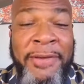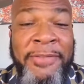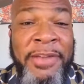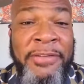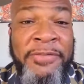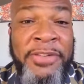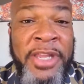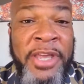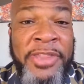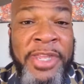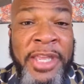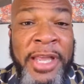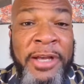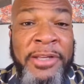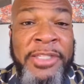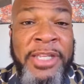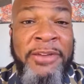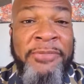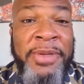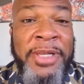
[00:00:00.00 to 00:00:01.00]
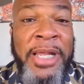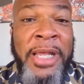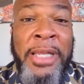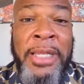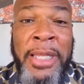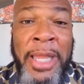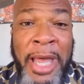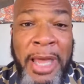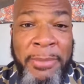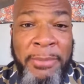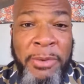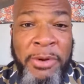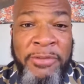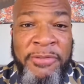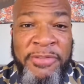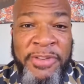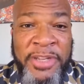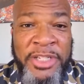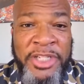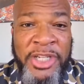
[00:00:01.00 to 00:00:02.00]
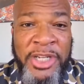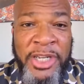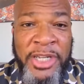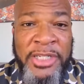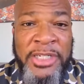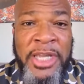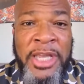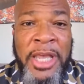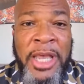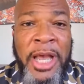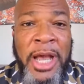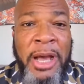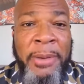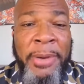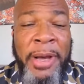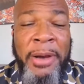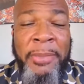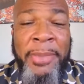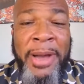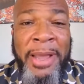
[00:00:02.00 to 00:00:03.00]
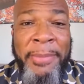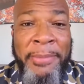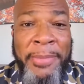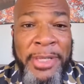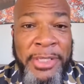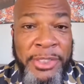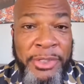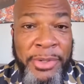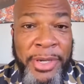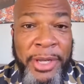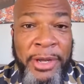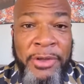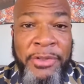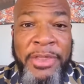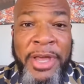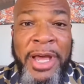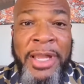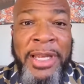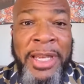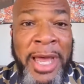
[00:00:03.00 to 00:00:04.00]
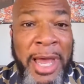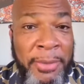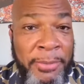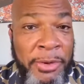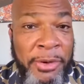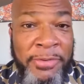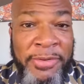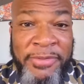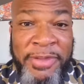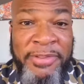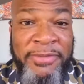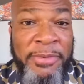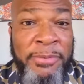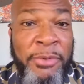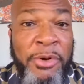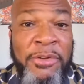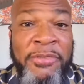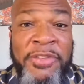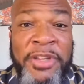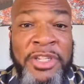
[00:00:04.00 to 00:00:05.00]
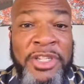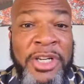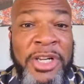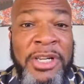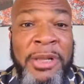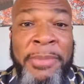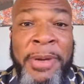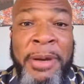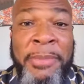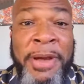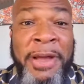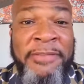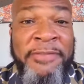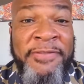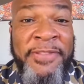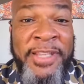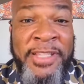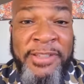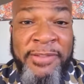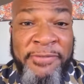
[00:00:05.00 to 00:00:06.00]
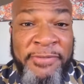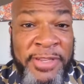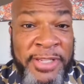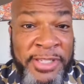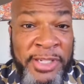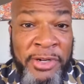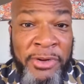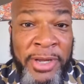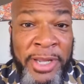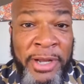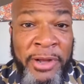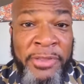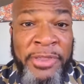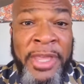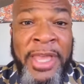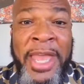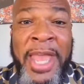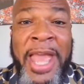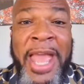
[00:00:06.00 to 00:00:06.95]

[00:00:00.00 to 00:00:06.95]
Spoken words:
If nothing else, I've been a lot more vigilant about my mental health, a lot more, even more vigilant about my physical health,